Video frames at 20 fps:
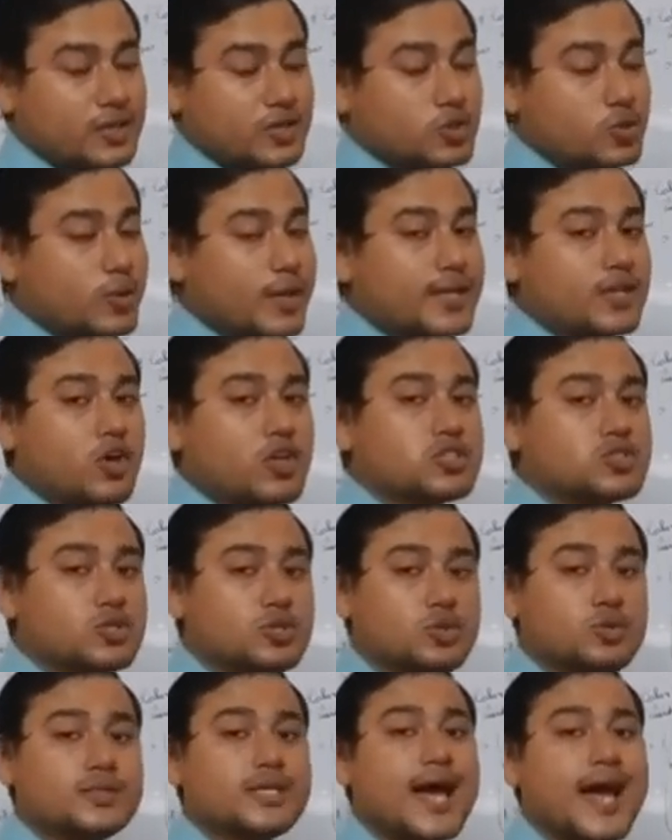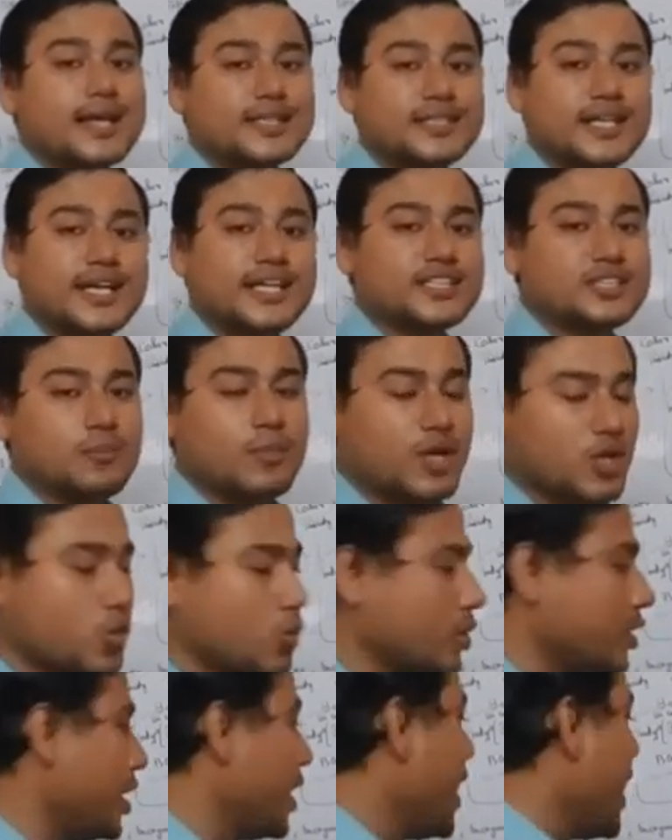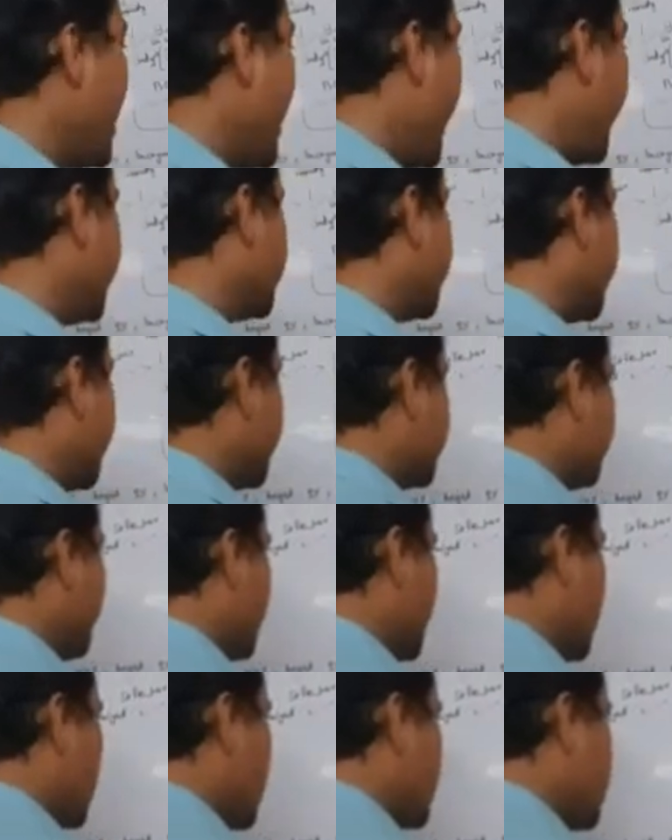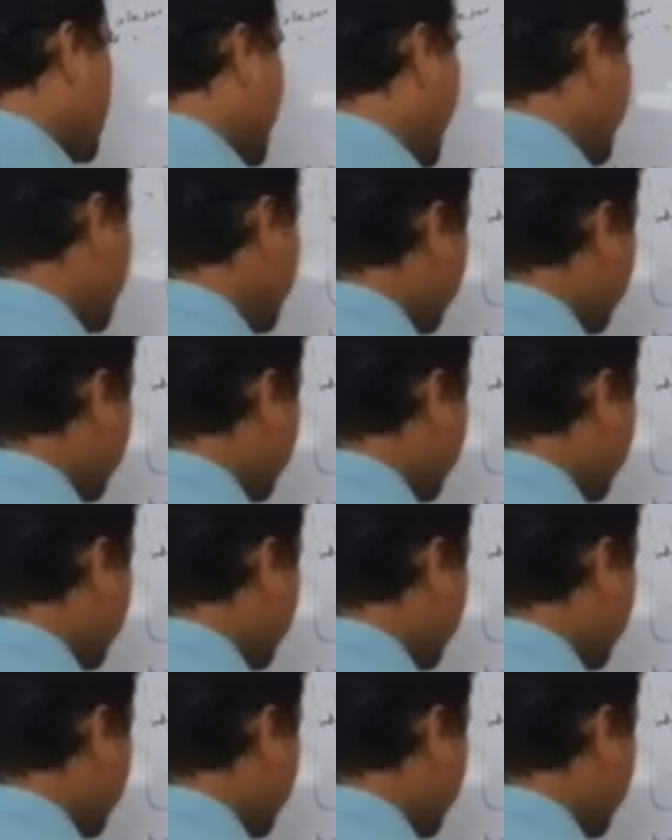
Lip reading: you can also use hexadecimal code. Hexadecimal code you